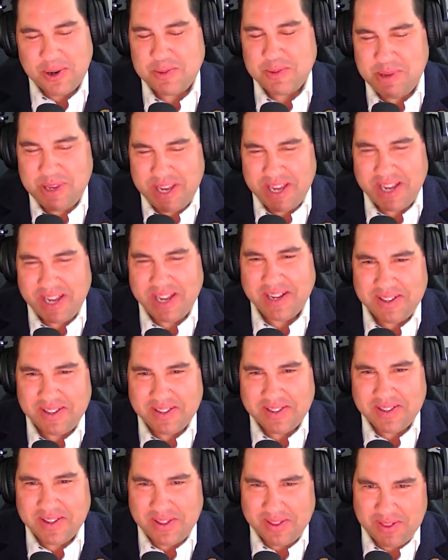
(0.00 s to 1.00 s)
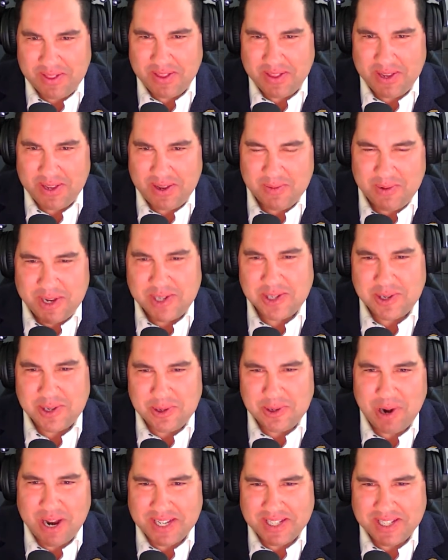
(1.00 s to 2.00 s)
being the regional
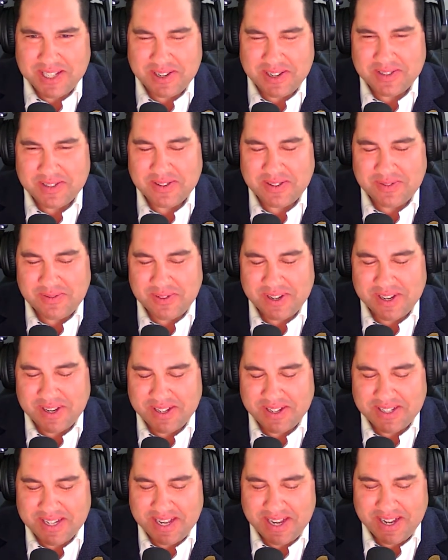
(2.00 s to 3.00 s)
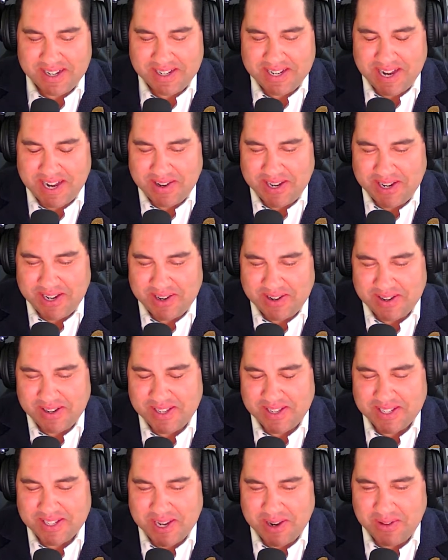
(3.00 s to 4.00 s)
president down here in
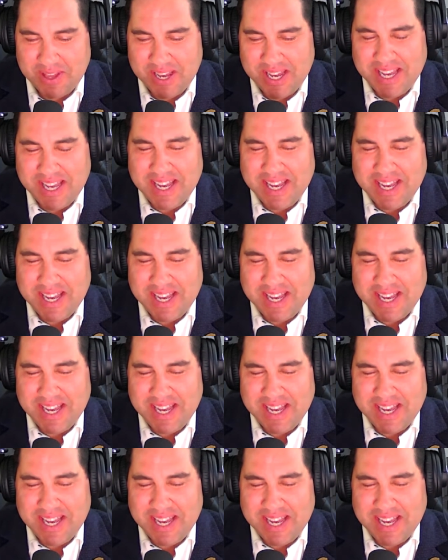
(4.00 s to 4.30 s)
the South,